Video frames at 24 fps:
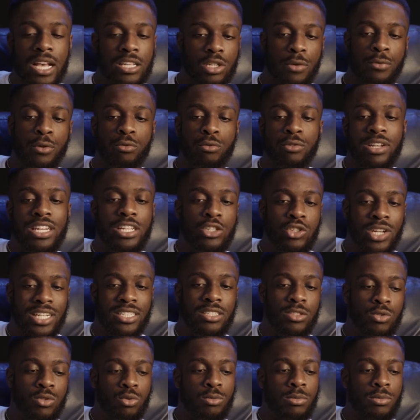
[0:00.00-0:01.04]
So if you're really
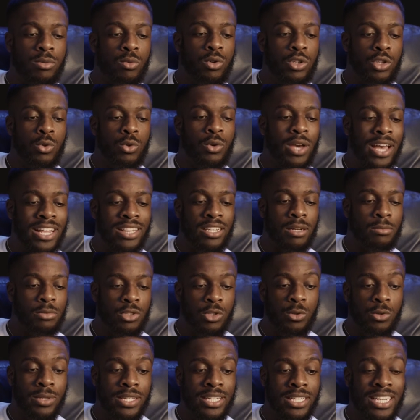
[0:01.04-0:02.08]
attracted to a woman, what you end up
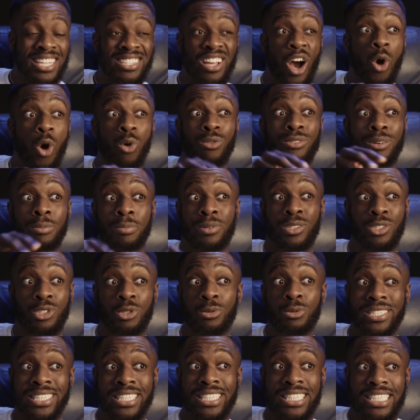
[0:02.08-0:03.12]
doing is over-pursuing.